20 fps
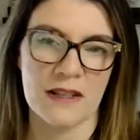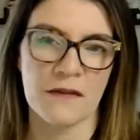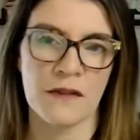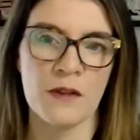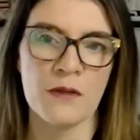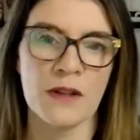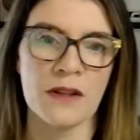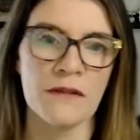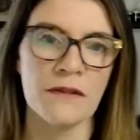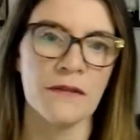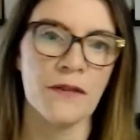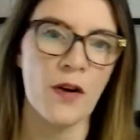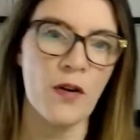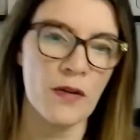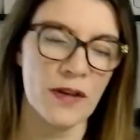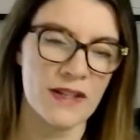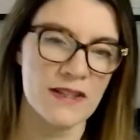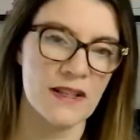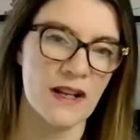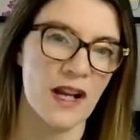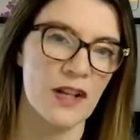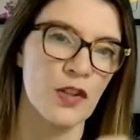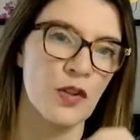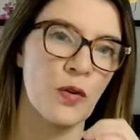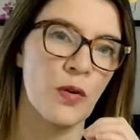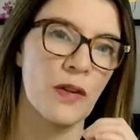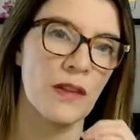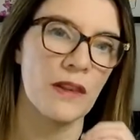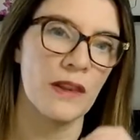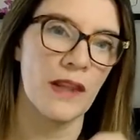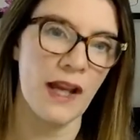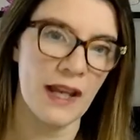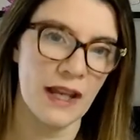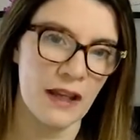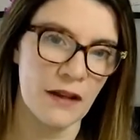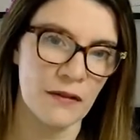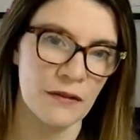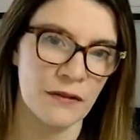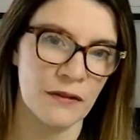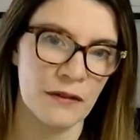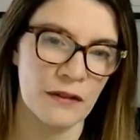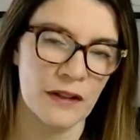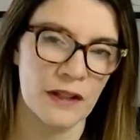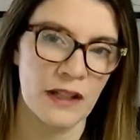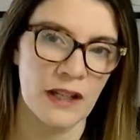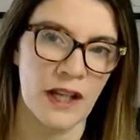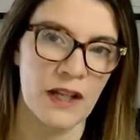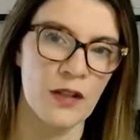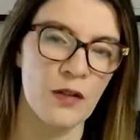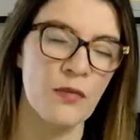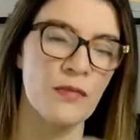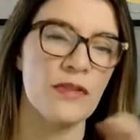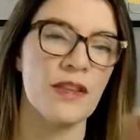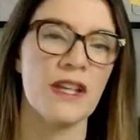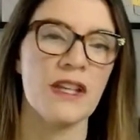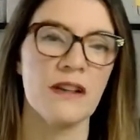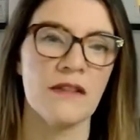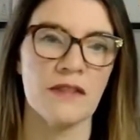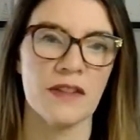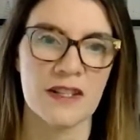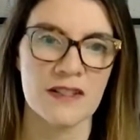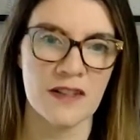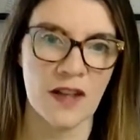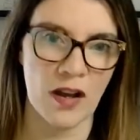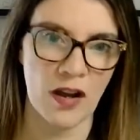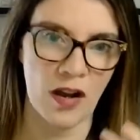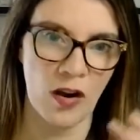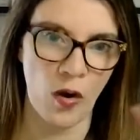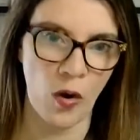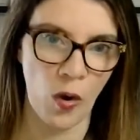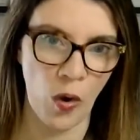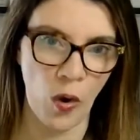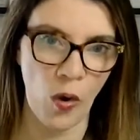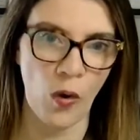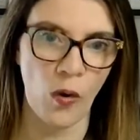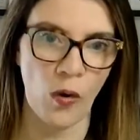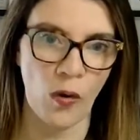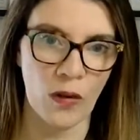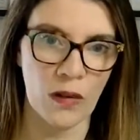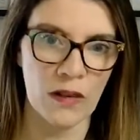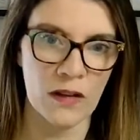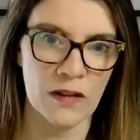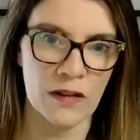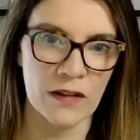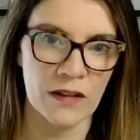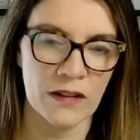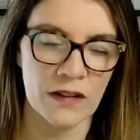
If you can focus on your life and you think of it as a whole,